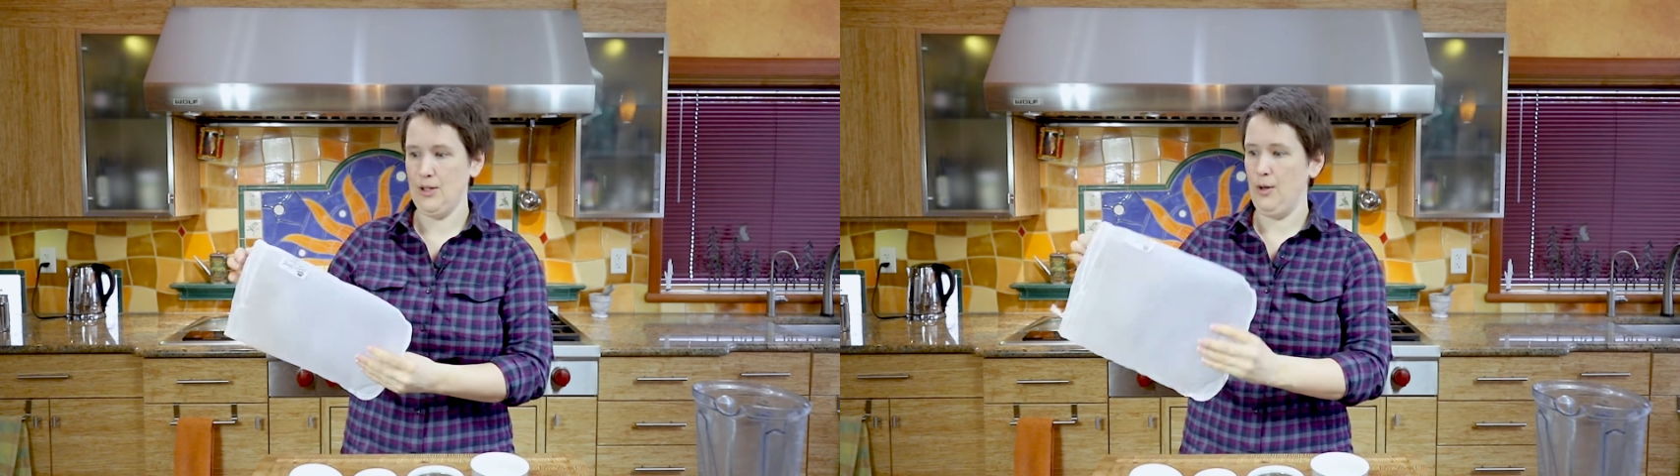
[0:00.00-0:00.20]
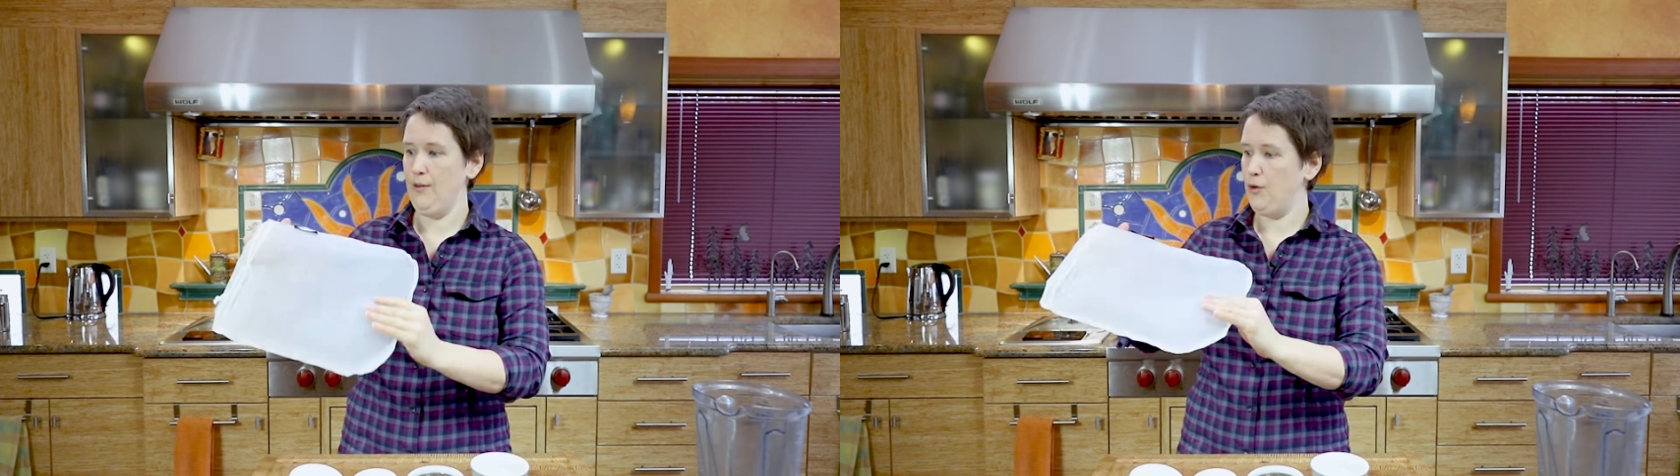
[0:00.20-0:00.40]

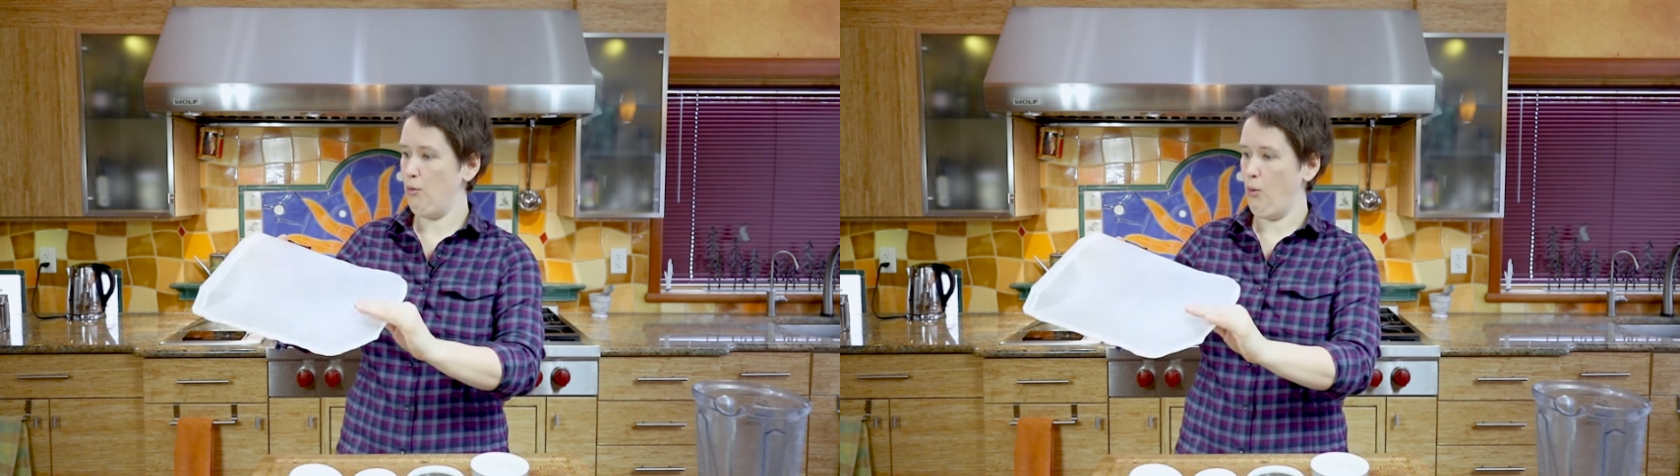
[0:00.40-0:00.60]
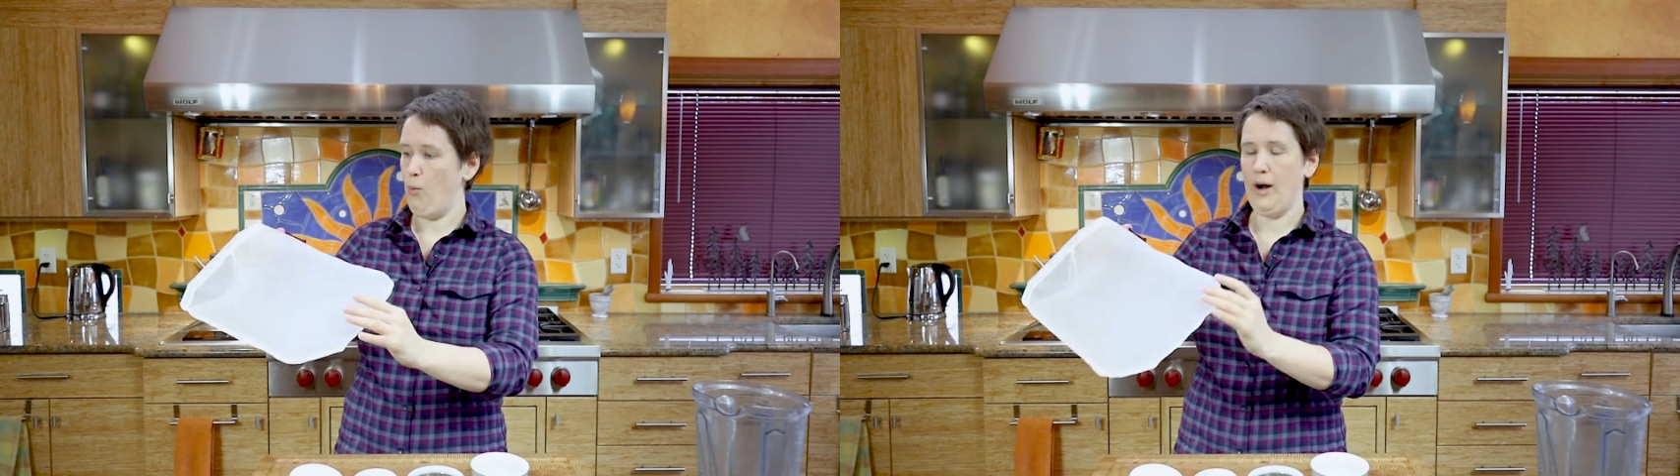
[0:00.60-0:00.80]
Now, if you
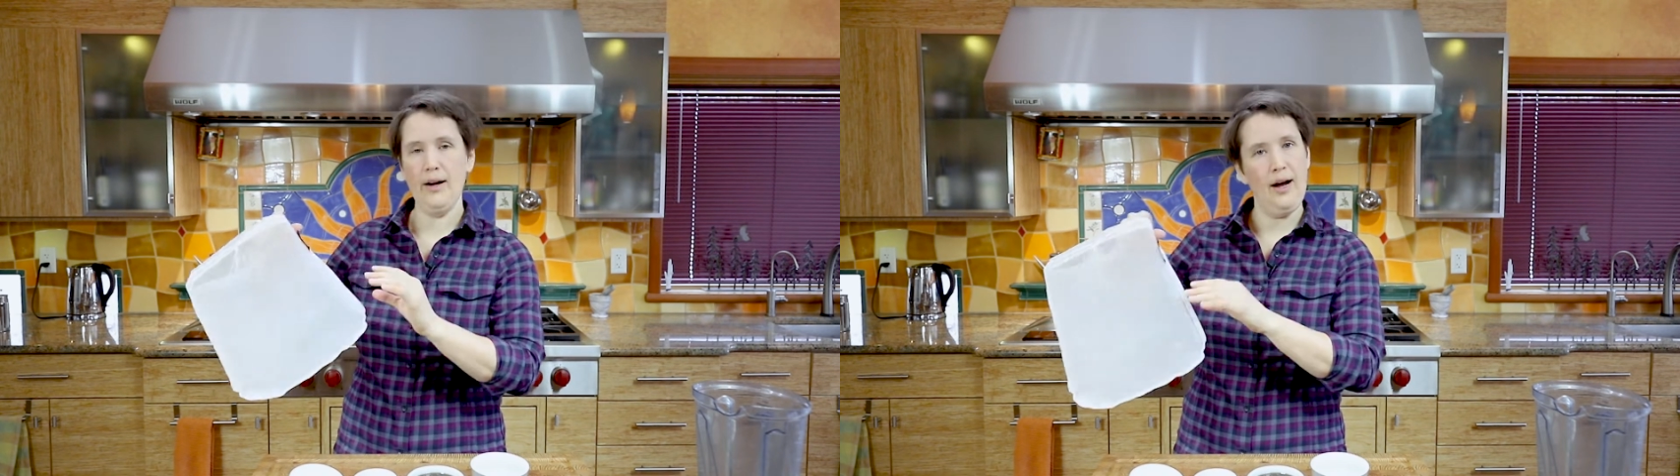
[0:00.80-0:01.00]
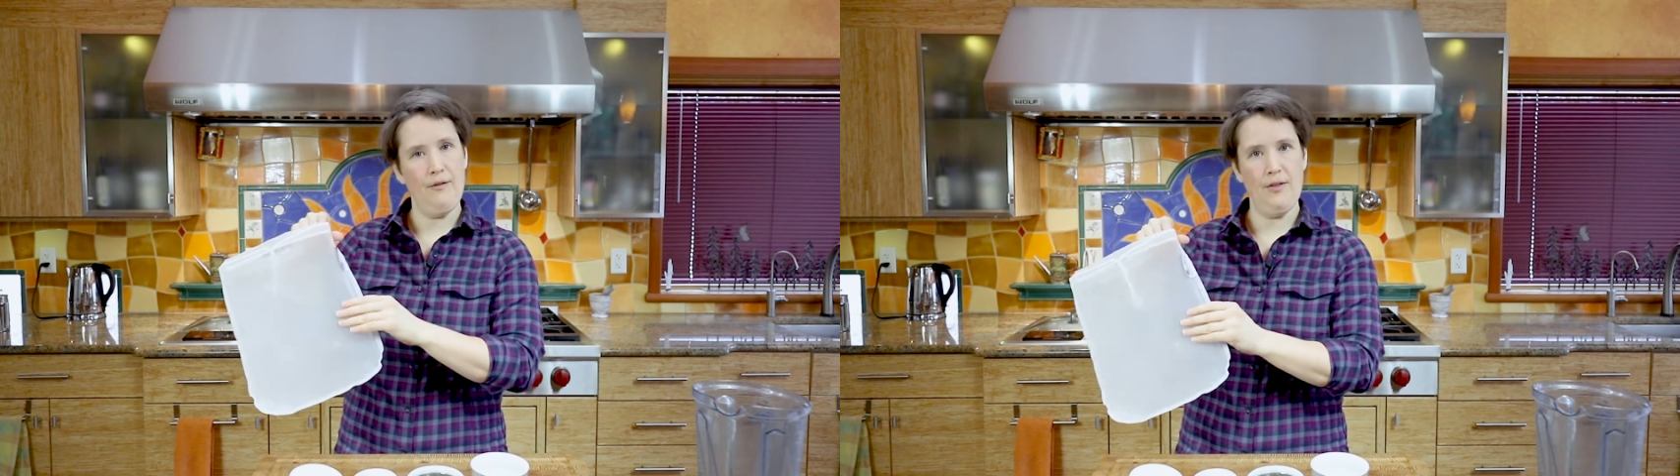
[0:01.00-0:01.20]
were
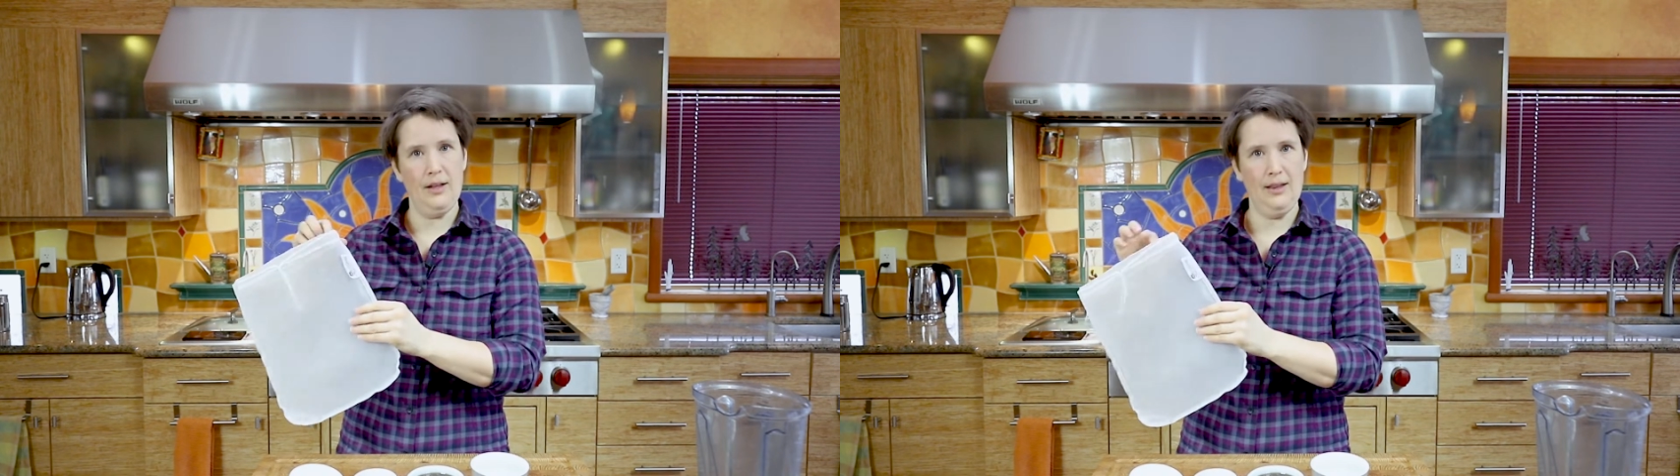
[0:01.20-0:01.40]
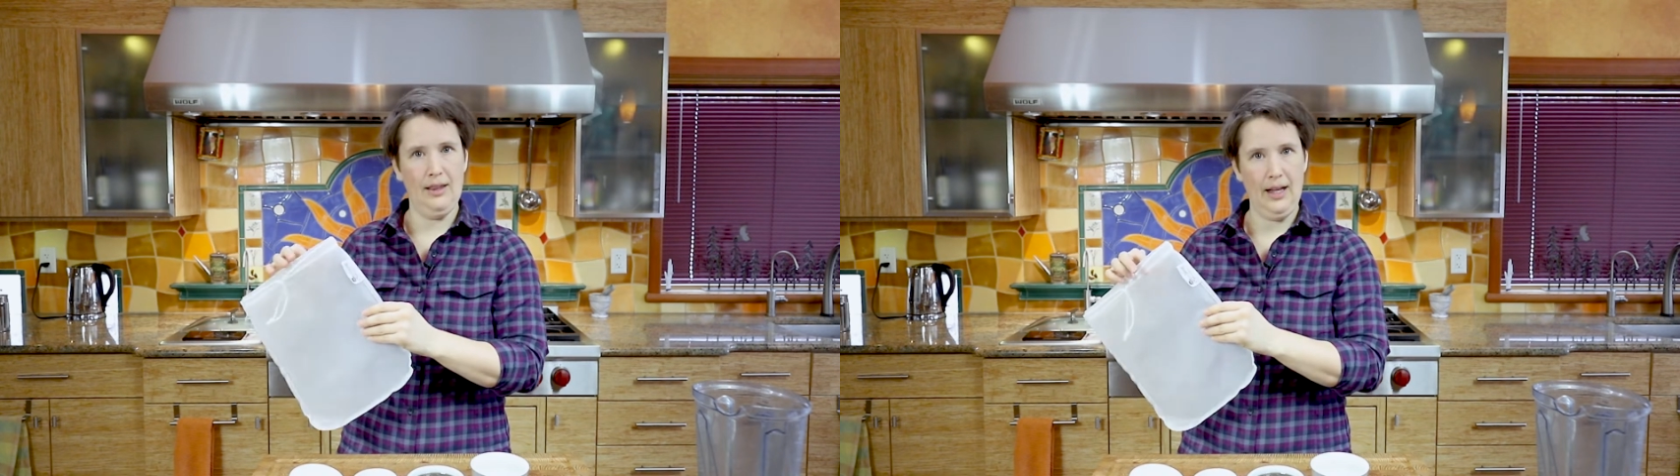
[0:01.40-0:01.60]
one of
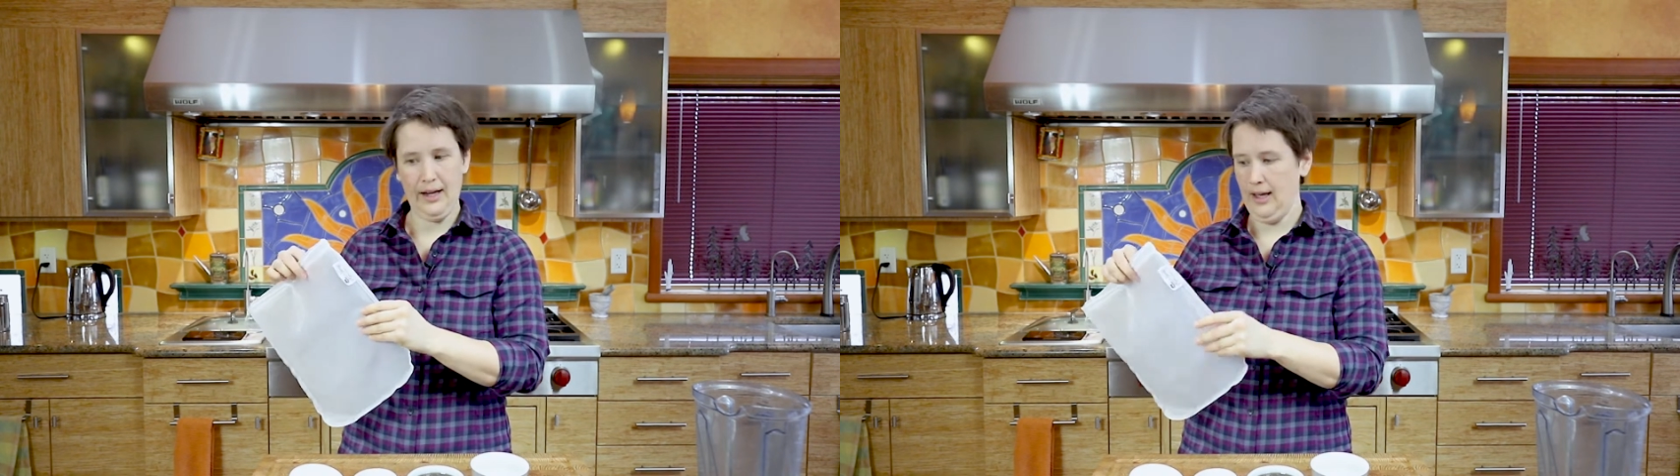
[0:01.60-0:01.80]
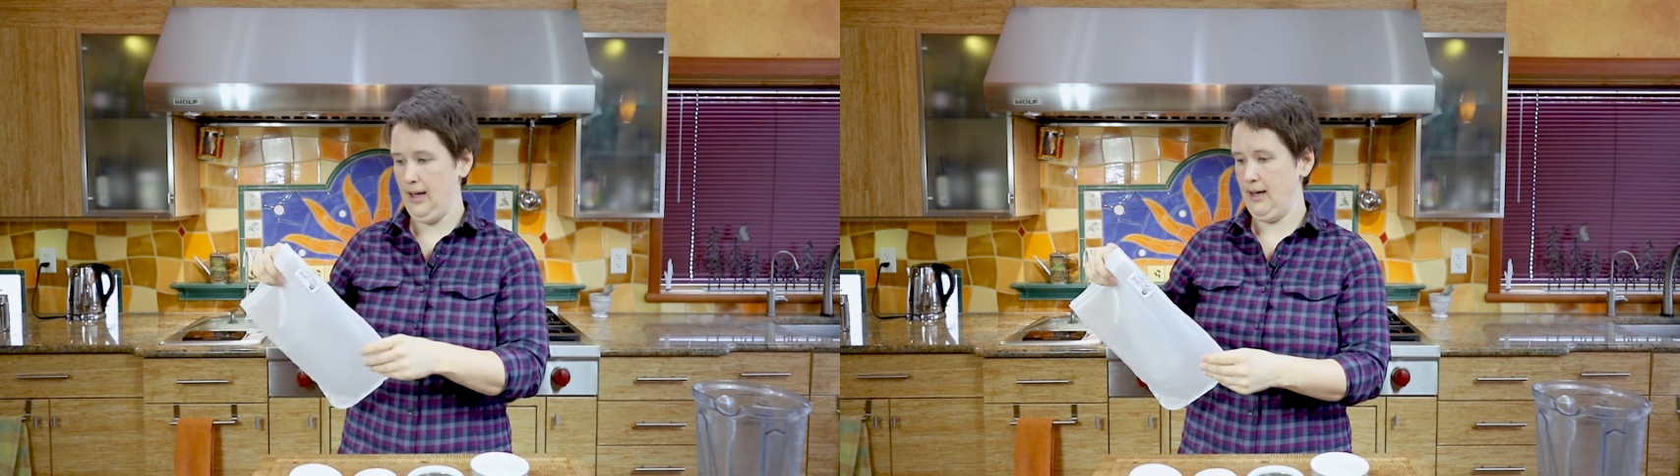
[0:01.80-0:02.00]
the
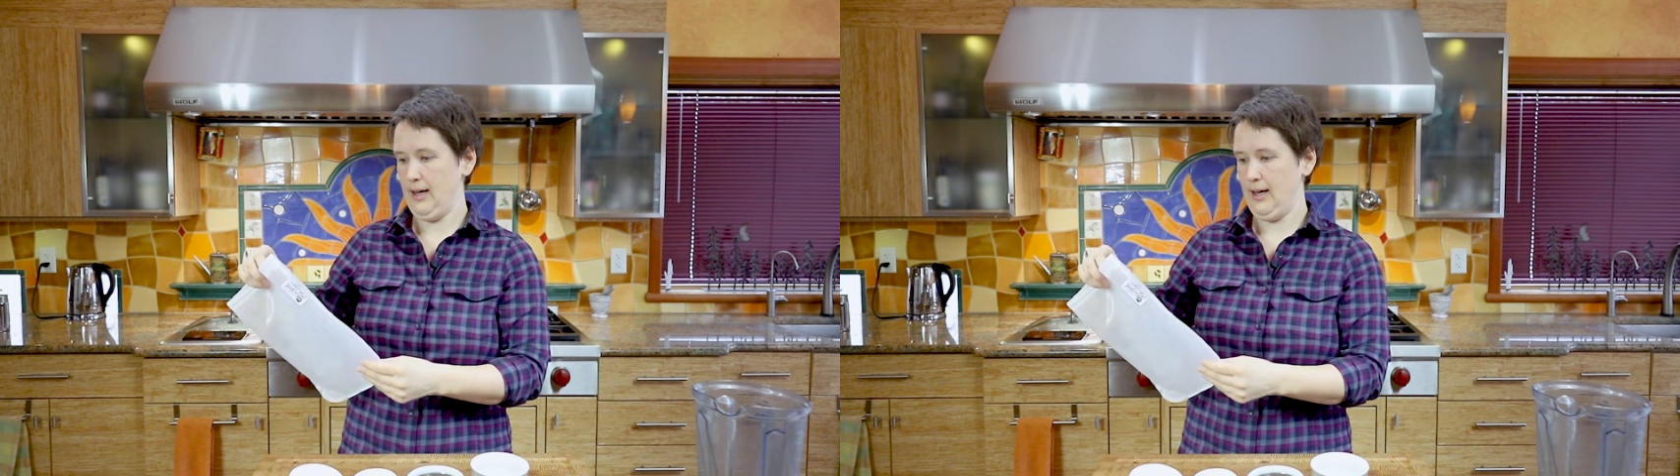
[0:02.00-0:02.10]
lucky